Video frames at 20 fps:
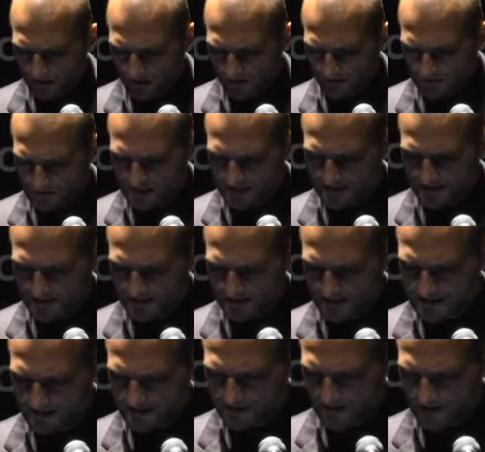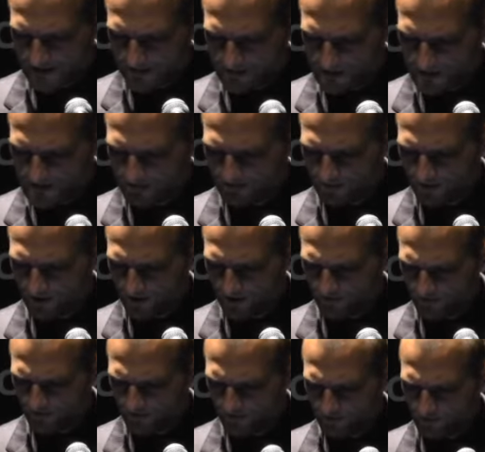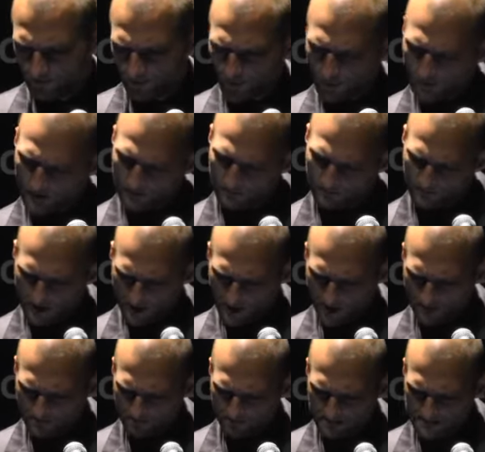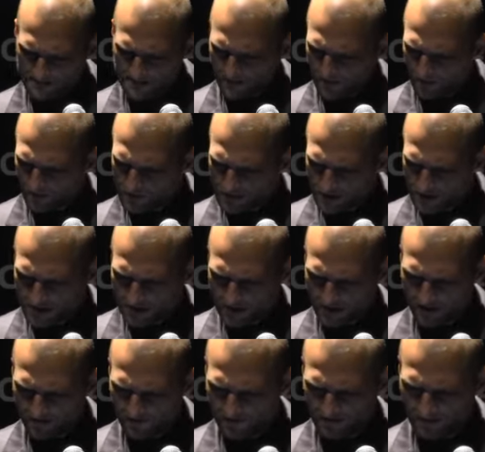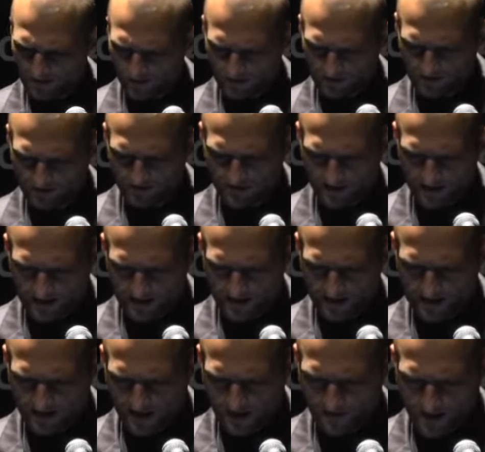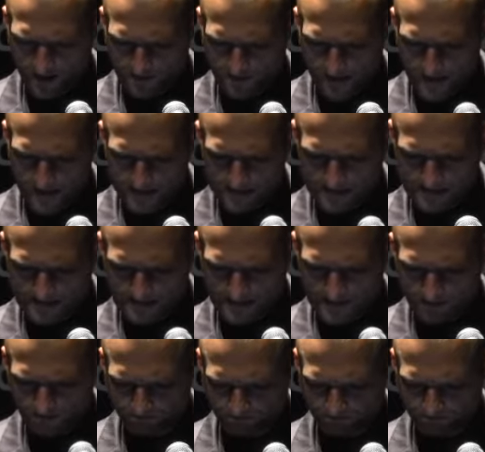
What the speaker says: just yesterday as a part of a broader peace negotiation effort with the Tehrik-e-Taliban Pakistan.